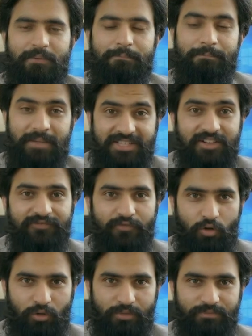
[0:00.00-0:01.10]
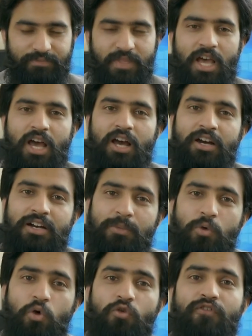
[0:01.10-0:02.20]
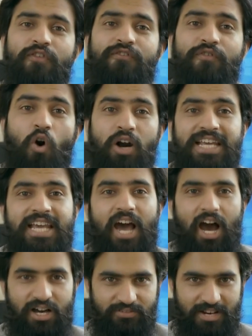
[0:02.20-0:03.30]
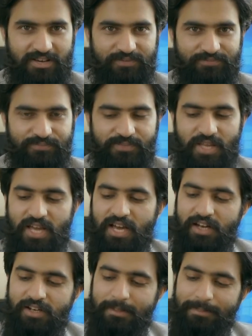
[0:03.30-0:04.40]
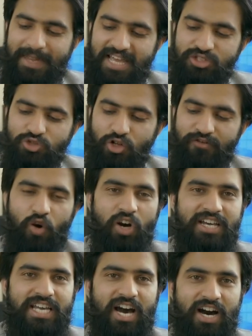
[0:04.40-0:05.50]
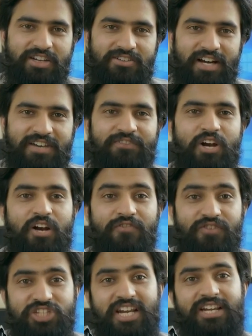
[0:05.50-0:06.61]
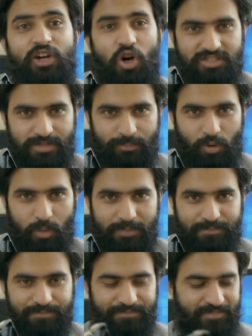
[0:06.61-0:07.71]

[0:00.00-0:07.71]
Method 4. Remove faulty hard drive. Replace your faulty hard drive which can cause the problem.